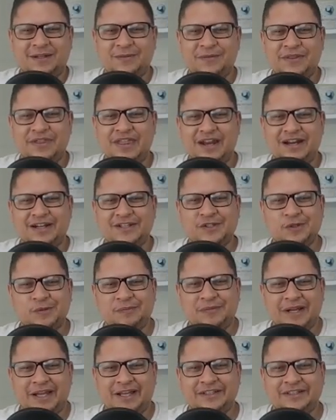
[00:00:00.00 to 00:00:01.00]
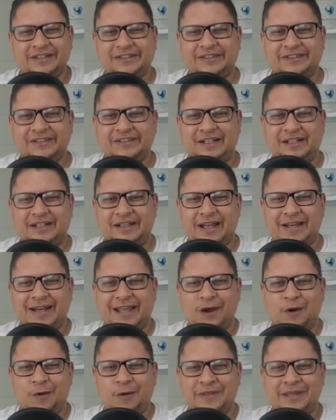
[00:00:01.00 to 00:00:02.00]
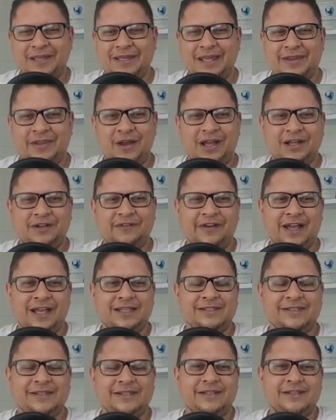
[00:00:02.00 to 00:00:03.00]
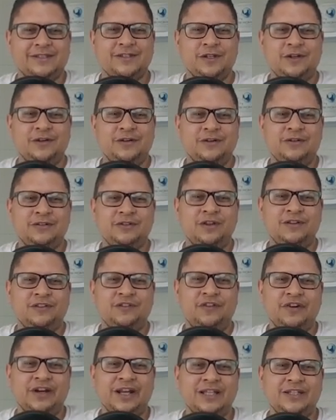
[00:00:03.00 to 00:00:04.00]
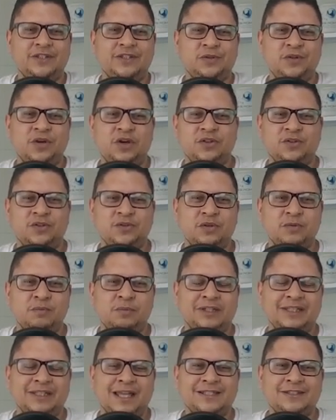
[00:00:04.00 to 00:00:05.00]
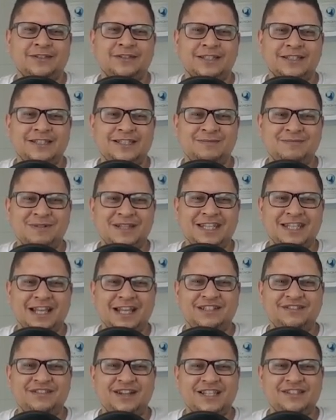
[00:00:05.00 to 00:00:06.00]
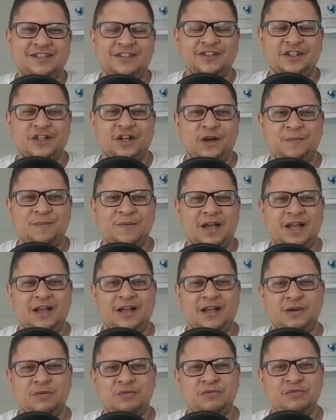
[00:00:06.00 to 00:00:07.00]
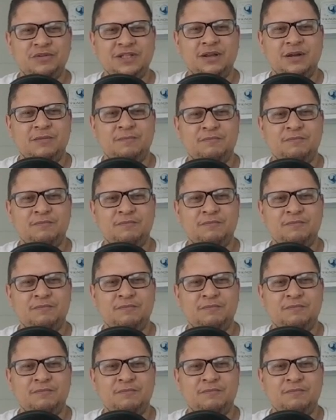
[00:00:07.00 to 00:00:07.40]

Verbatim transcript: with their supplier, and I hope they get the advice. So don't forget to go to podcast.easymedicaldevice.com. We'll